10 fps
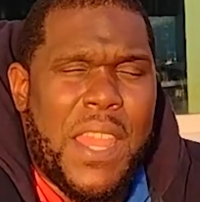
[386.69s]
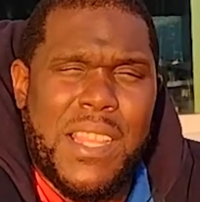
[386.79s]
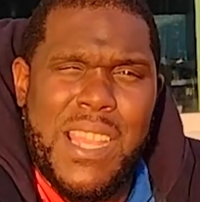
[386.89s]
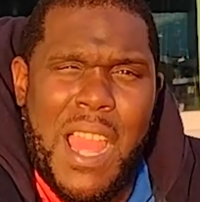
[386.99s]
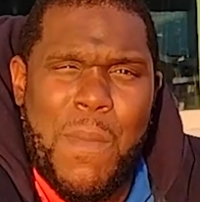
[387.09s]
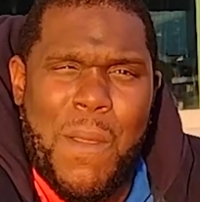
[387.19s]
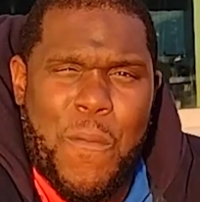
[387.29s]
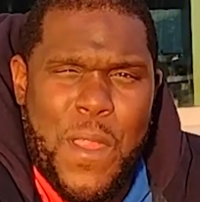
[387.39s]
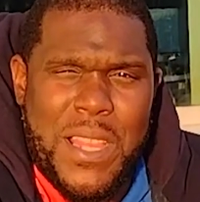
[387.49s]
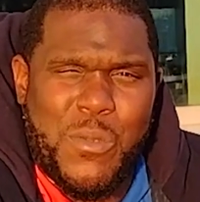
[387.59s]
lot of the time my
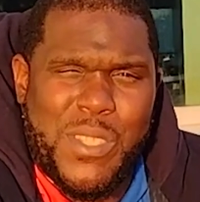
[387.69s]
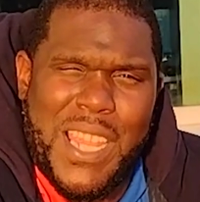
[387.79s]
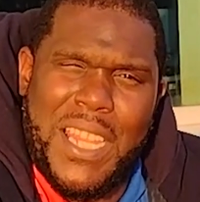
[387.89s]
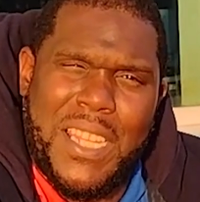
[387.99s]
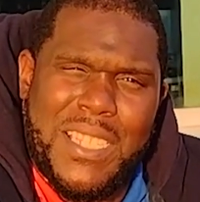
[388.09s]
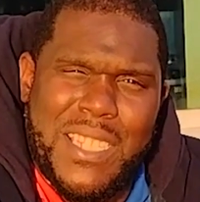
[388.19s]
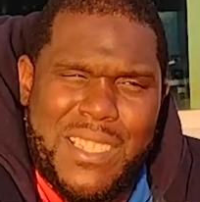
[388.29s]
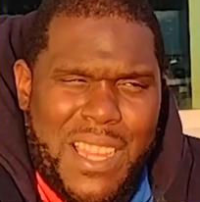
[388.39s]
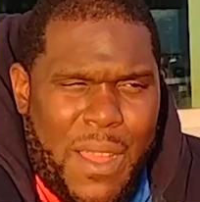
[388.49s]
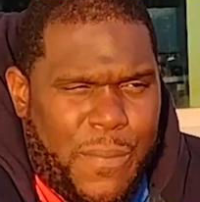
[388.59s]
friends was getting into
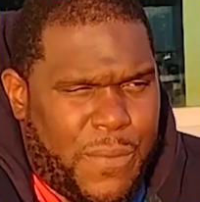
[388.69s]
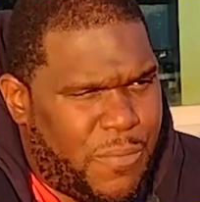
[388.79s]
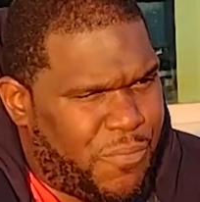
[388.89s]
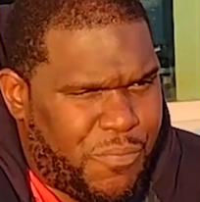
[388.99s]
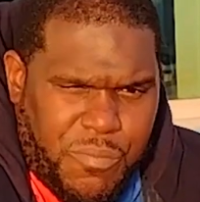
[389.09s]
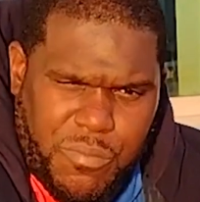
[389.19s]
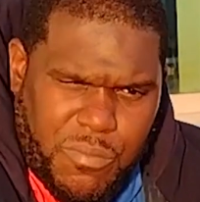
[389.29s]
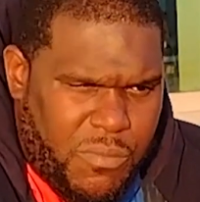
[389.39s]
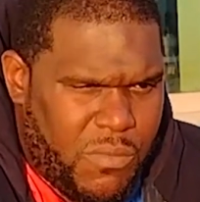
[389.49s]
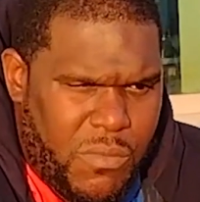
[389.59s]
stuff.
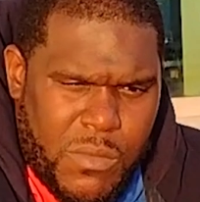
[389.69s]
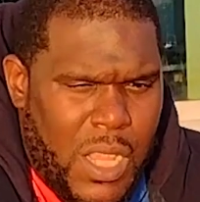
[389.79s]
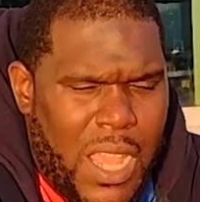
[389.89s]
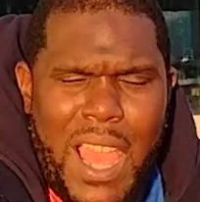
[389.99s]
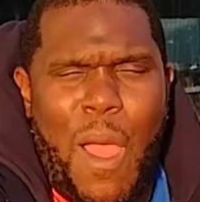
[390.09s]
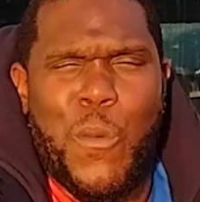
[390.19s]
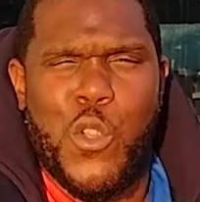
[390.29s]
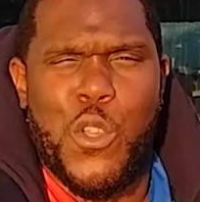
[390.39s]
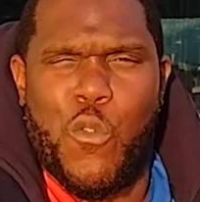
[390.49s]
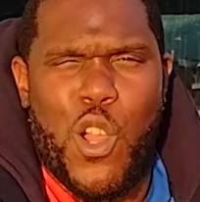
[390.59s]
I was
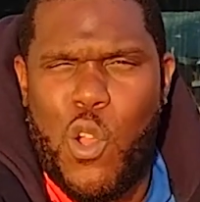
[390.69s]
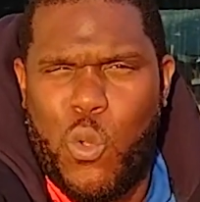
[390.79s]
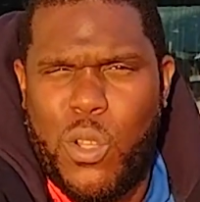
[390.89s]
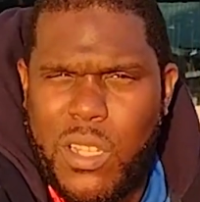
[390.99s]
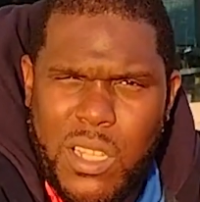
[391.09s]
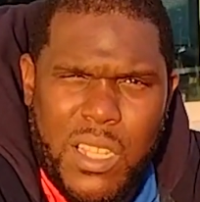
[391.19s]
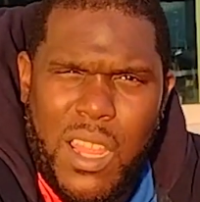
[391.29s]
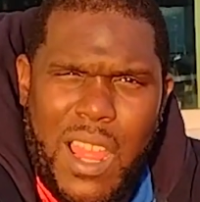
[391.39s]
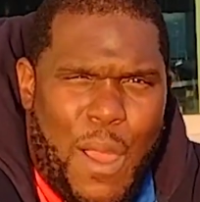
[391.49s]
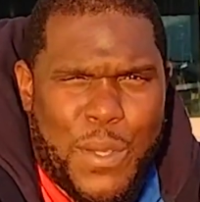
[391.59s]
on the road.
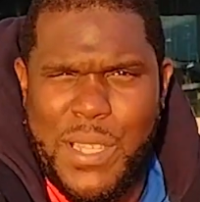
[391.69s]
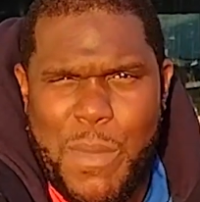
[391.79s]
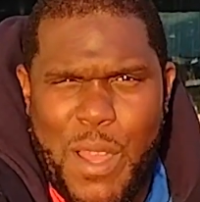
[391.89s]
I was in